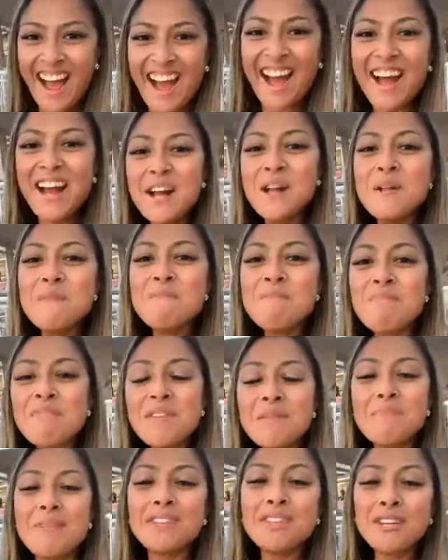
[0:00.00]

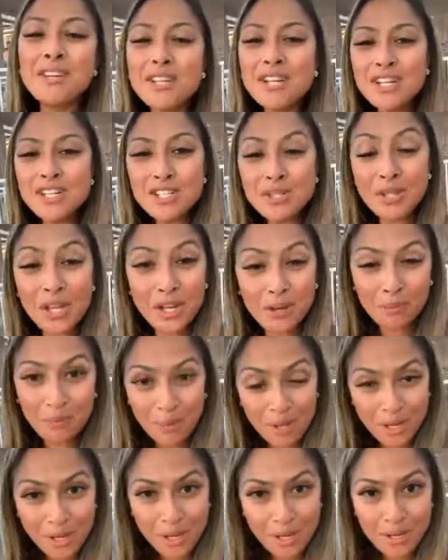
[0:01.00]
but they're gonna do like
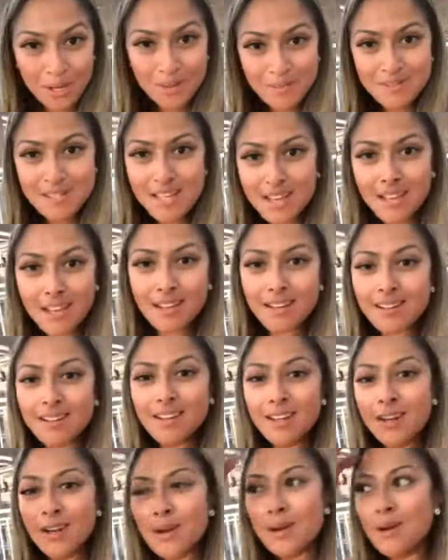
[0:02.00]
ribs and
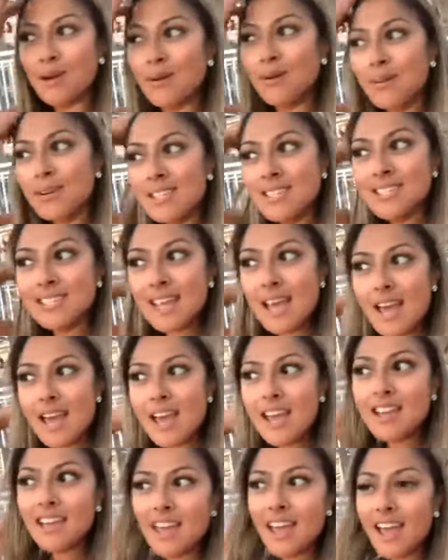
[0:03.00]
you know
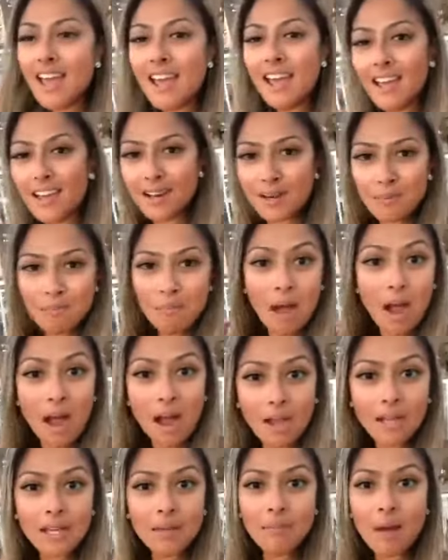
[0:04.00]
steak and
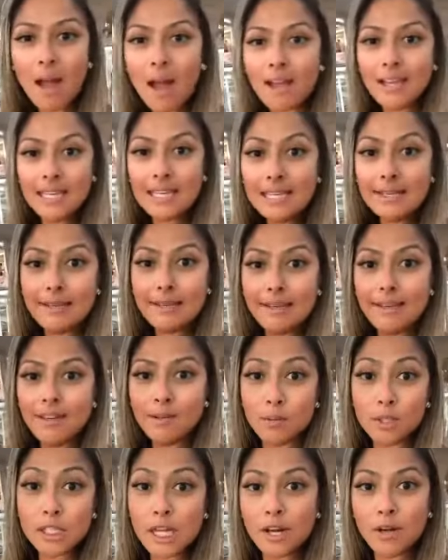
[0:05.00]
mahi mahi,
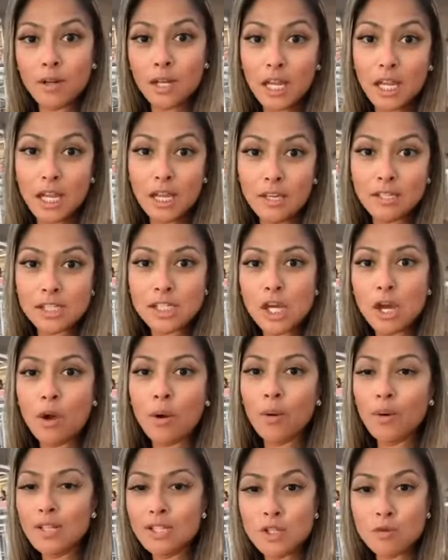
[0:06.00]
which I don't eat,
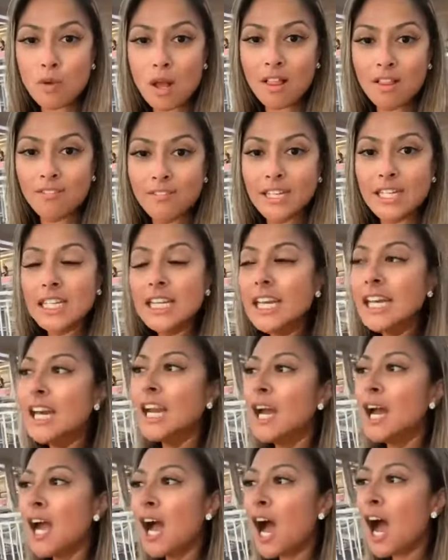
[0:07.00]
so it's irrelevant.
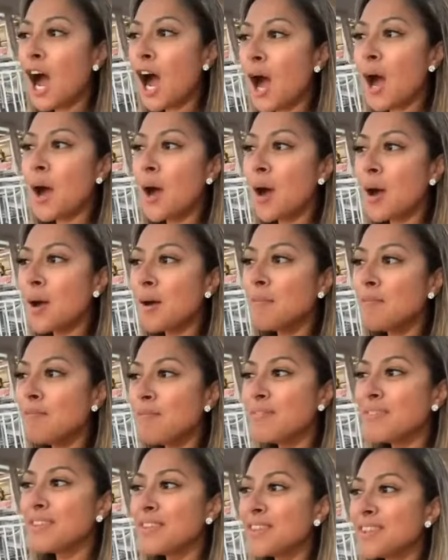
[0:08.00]

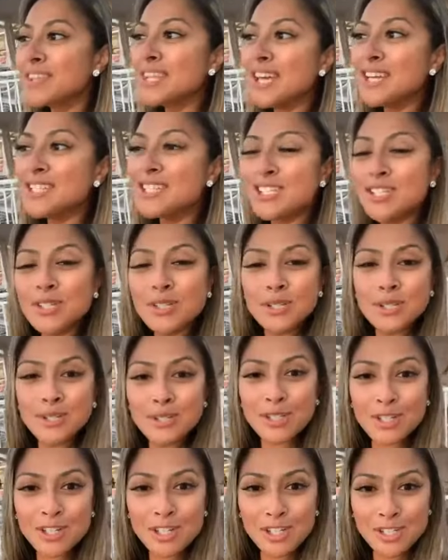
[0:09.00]
Um, they do.
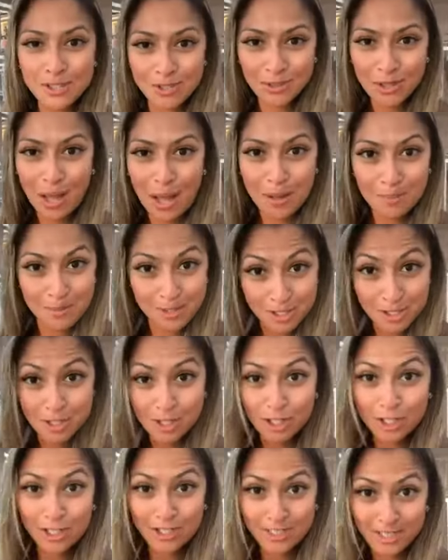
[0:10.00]
They're gonna do
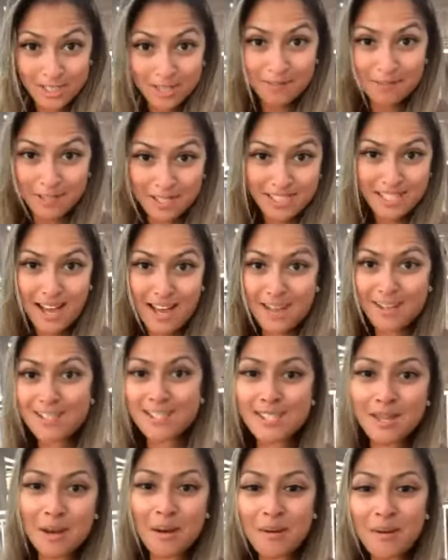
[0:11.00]
lobster and stuff like
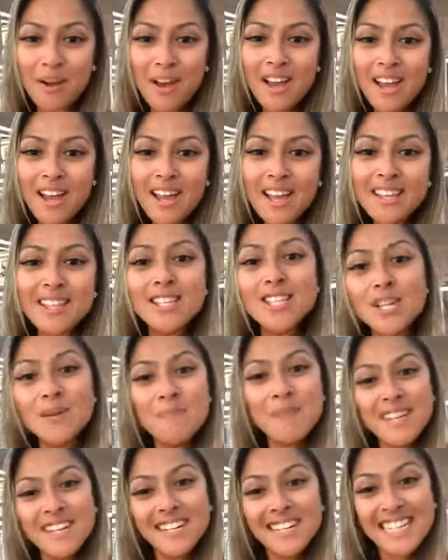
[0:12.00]
that. So this should
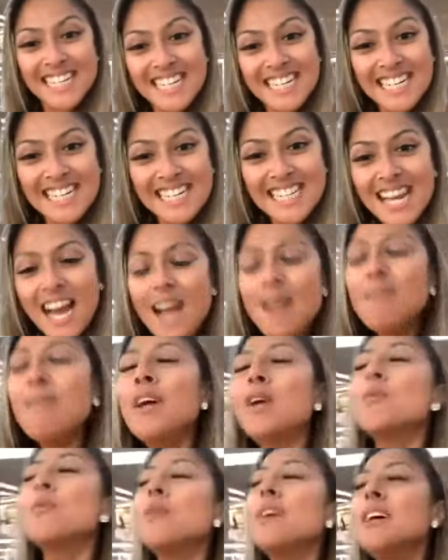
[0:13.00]
be good. I'm
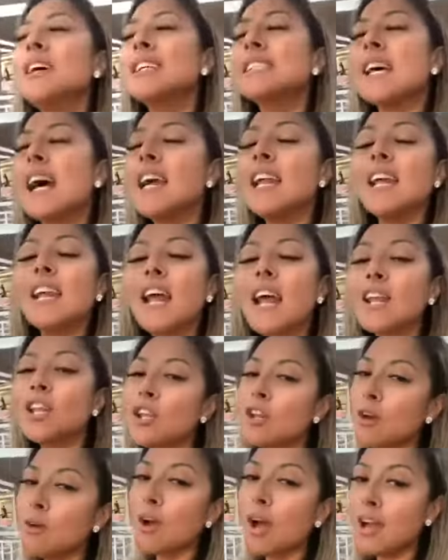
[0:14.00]
like really excited. And
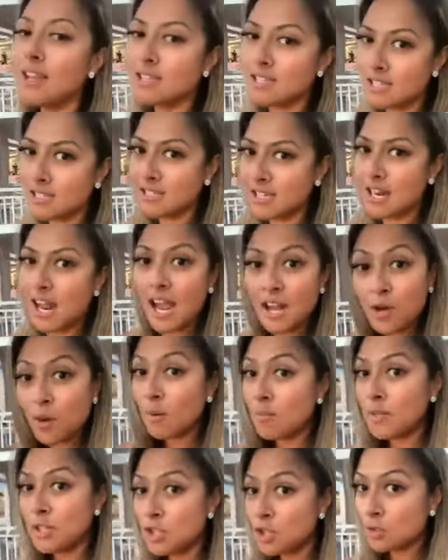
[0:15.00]
you know, guys, listen, I
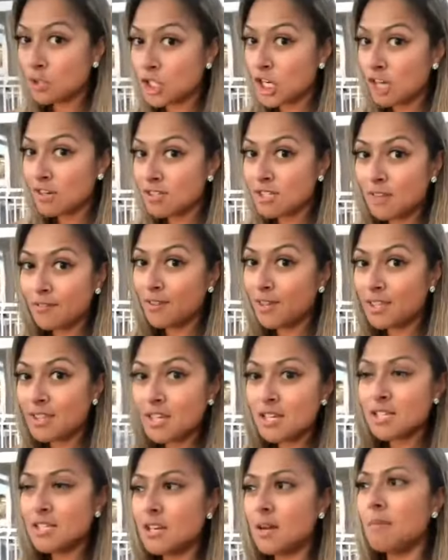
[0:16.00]
normally don't share stuff like
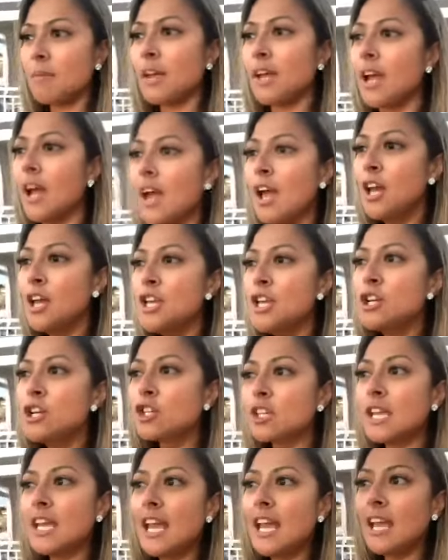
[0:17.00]
this. And I'm like,
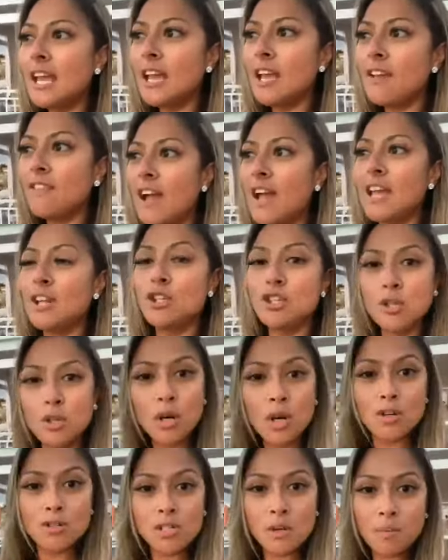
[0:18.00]
usually if I do
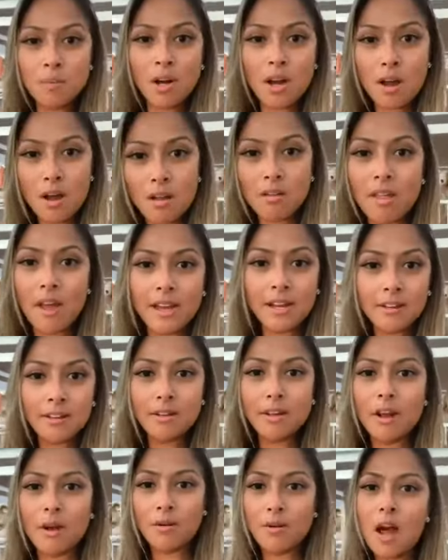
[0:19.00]
go somewhere, I'll like,
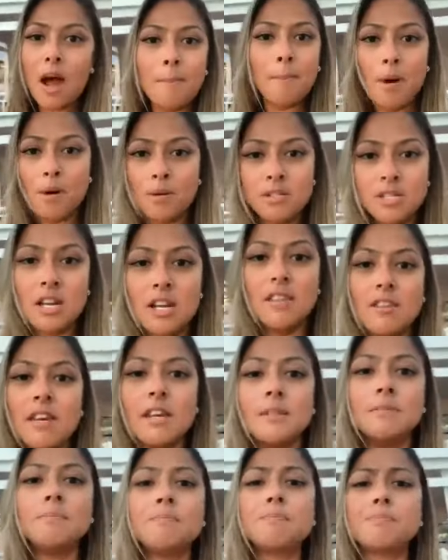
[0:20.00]
you know, not post
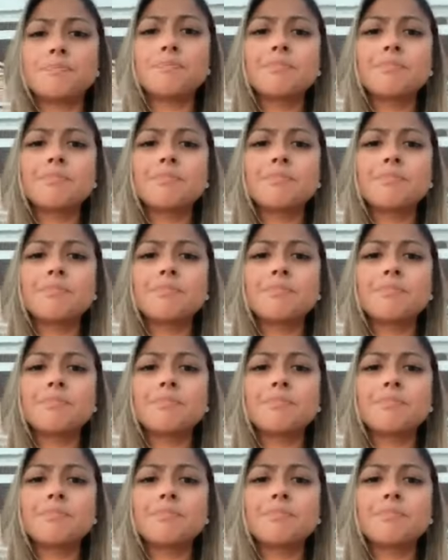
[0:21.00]
anything.